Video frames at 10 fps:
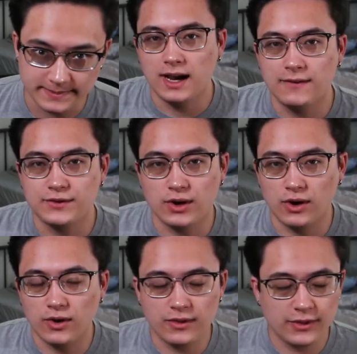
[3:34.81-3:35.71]
After
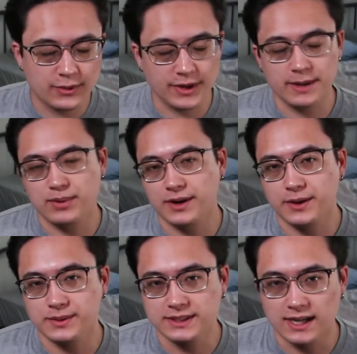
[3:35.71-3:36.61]
all the 3D
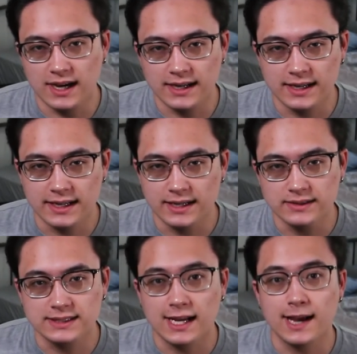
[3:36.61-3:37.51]
printing was done, it
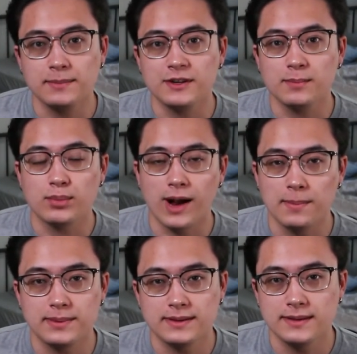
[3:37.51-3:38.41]
was time to
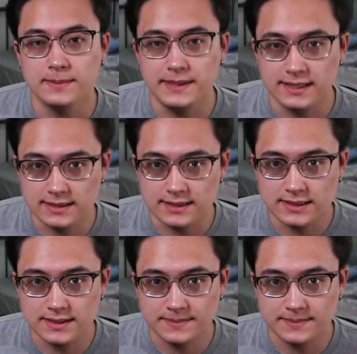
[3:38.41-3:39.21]
prep the pieces,